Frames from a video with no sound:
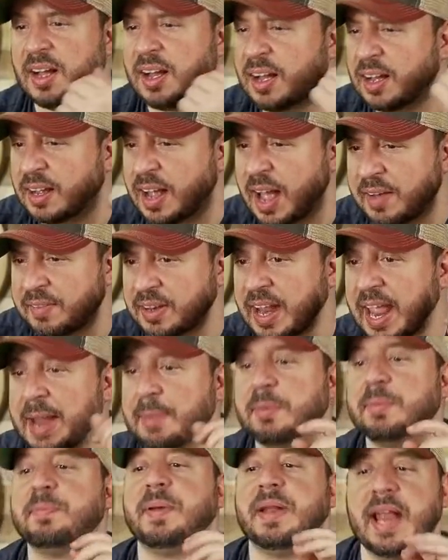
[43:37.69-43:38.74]
uh, haven't
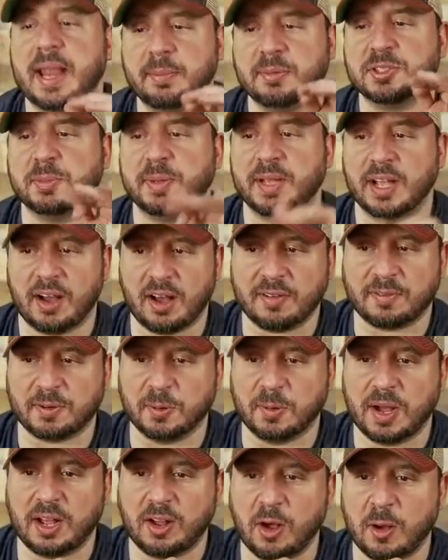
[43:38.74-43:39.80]
able, been able to be on for a
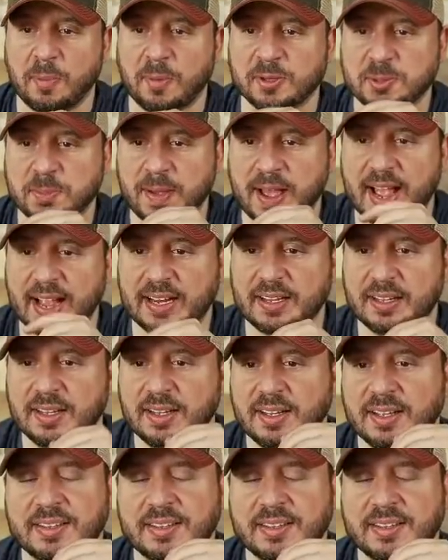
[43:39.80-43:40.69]
while. Almost back.